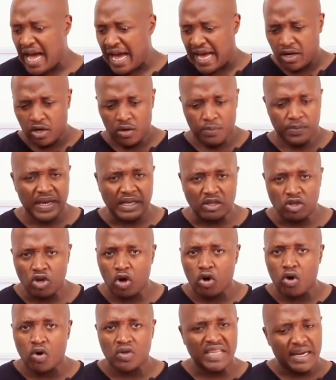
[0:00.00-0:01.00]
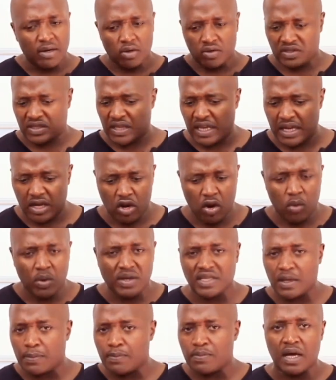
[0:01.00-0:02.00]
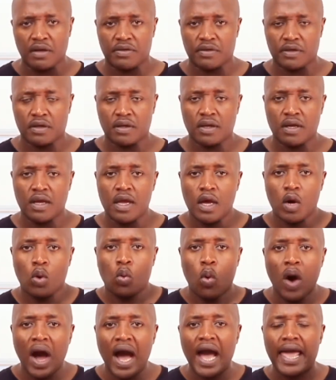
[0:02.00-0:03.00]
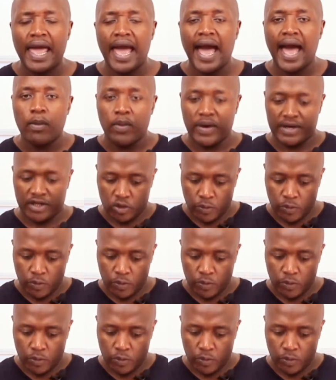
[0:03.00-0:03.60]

I don't make no calls. I don't say no WhatsApp, nothing. Why? I want to